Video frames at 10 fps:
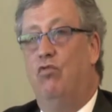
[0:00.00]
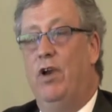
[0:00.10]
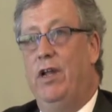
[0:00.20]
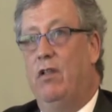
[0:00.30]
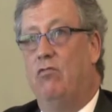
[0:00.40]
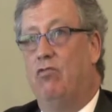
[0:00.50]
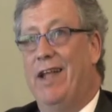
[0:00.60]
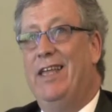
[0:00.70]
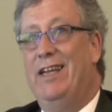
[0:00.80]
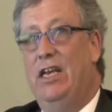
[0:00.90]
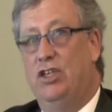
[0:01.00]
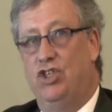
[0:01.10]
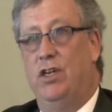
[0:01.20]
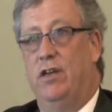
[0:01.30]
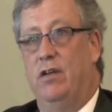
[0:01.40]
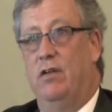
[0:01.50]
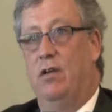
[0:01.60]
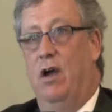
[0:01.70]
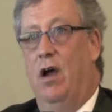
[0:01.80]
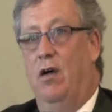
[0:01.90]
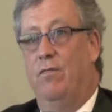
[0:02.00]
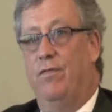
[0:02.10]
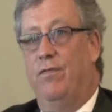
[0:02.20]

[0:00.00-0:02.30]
real recognition of